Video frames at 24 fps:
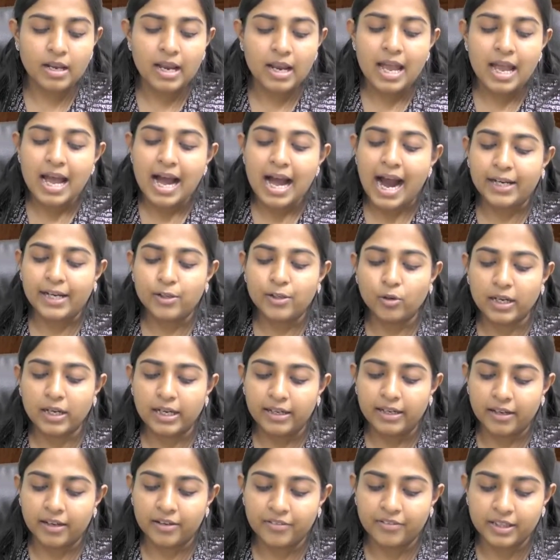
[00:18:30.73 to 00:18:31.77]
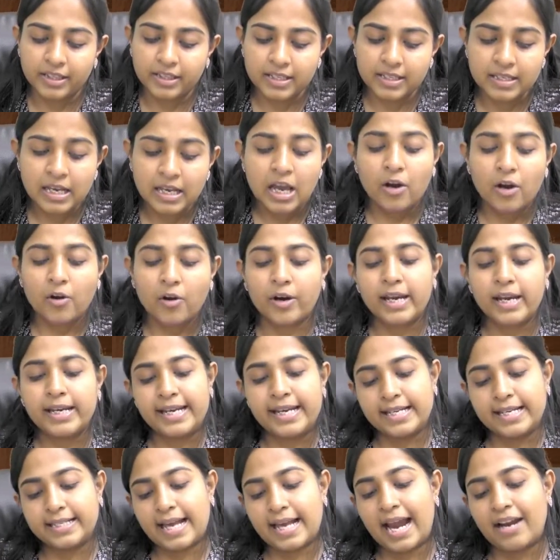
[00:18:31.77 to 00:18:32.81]
Are you clear with this? Okay, yes.
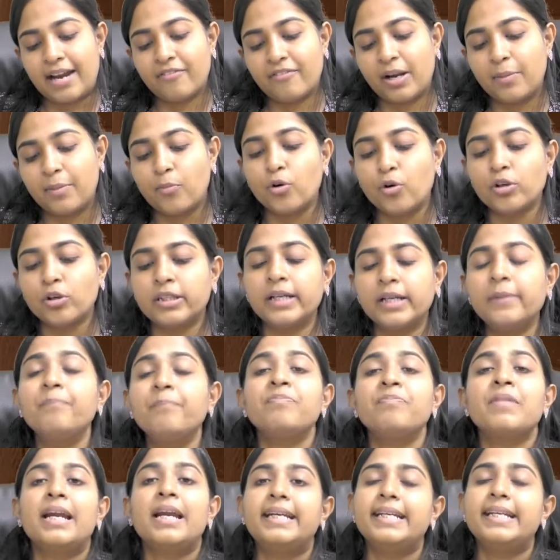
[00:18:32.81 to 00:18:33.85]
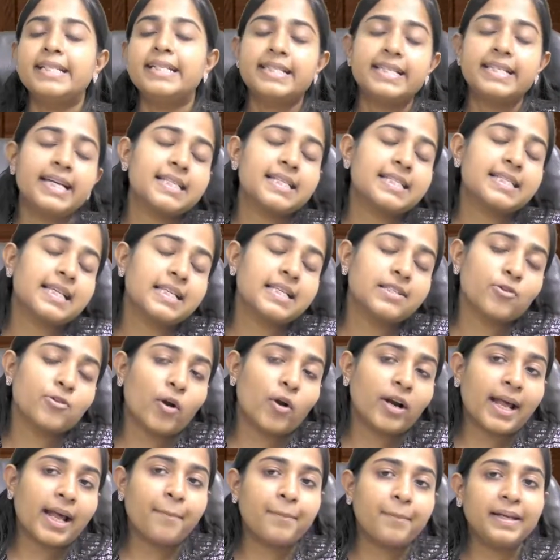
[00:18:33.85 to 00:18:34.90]
And one more thing. TCS is not
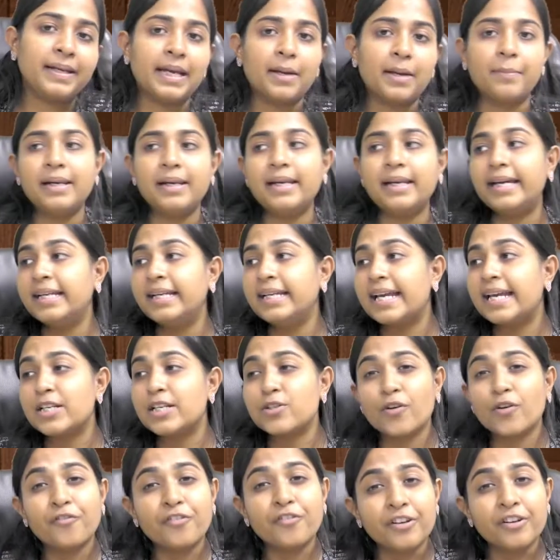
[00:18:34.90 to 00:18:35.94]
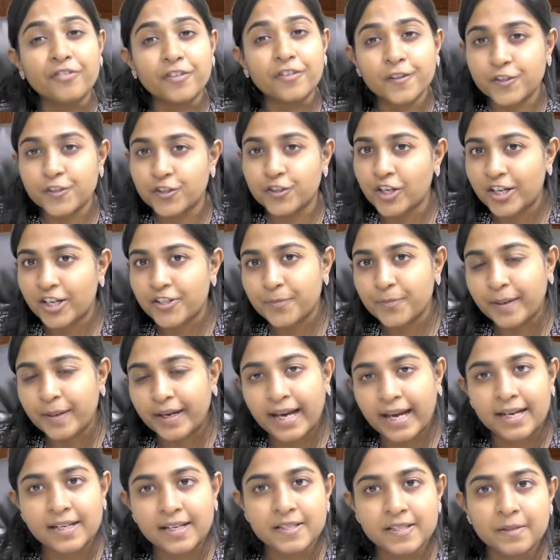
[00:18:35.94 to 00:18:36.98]
applicable in case of reverse charge
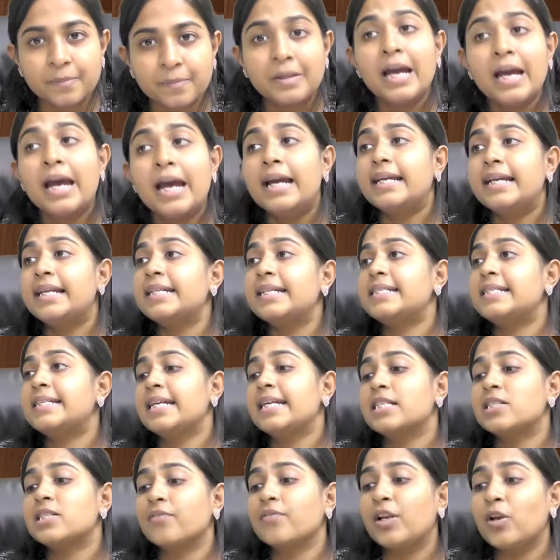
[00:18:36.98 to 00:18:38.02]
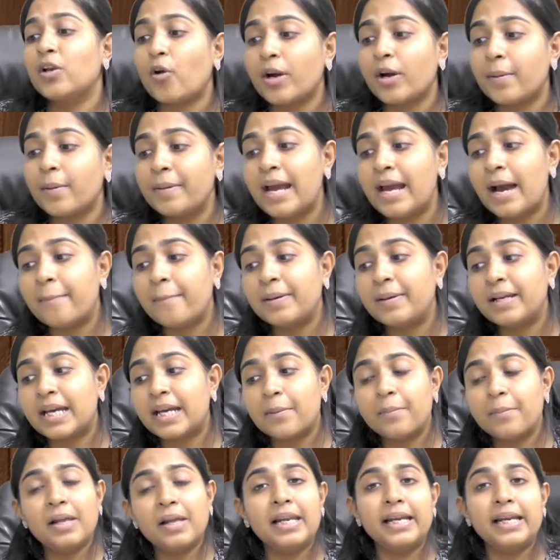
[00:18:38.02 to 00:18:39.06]
mechanism. TCS will not be applicable
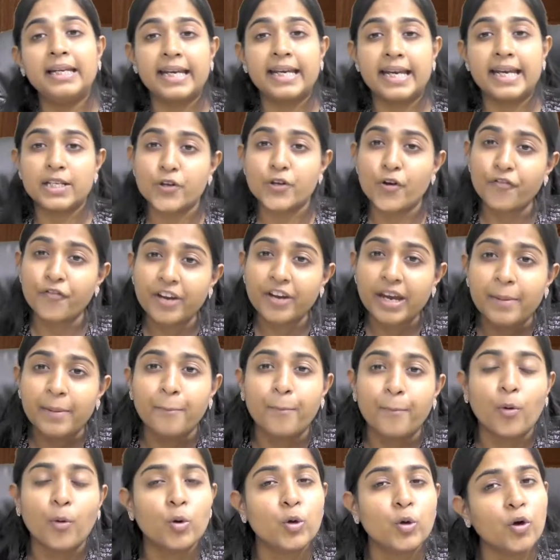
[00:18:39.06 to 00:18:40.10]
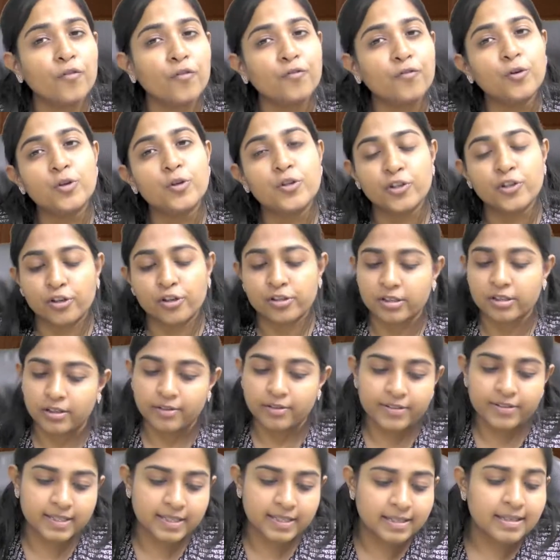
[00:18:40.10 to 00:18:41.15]
in case of import of goods or
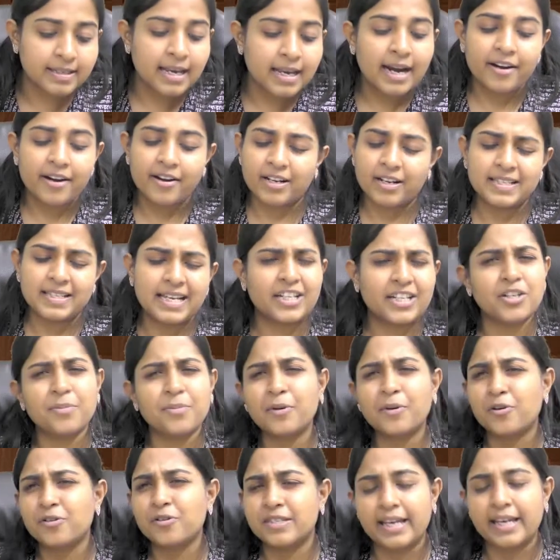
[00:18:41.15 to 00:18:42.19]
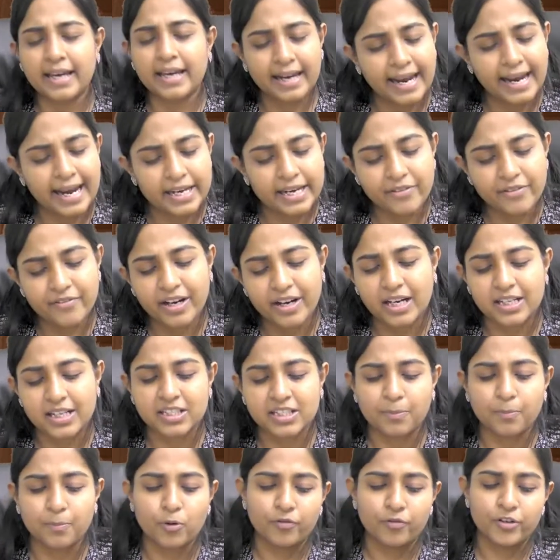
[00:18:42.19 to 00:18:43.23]
services transaction, because there anyway custom
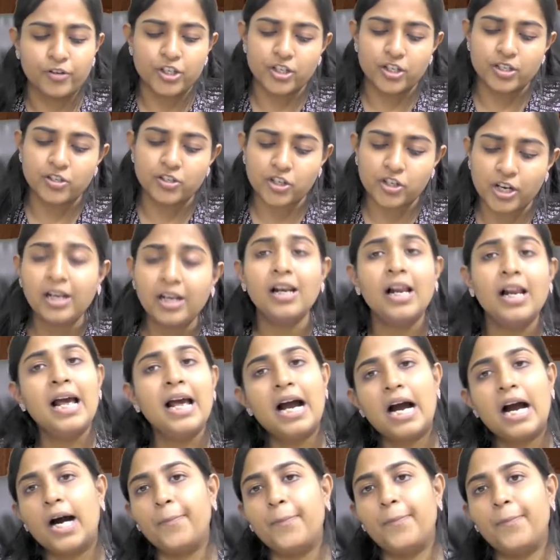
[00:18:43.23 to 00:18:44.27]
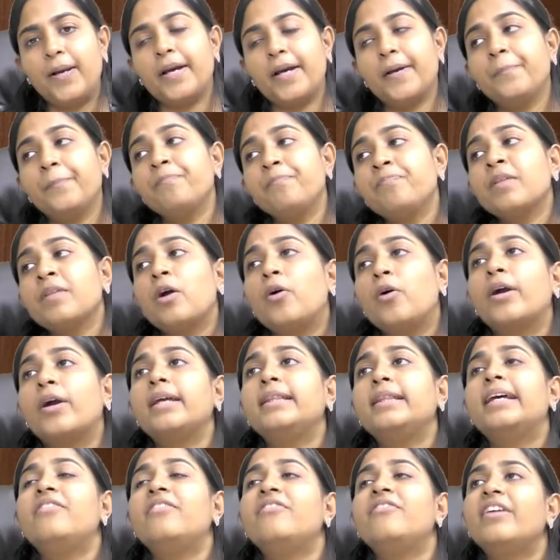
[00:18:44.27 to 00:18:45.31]
provisions shall apply. Okay,
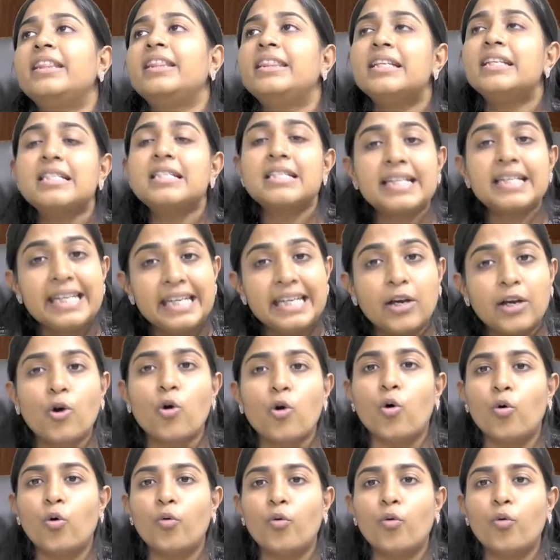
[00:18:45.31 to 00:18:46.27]
then when this ECO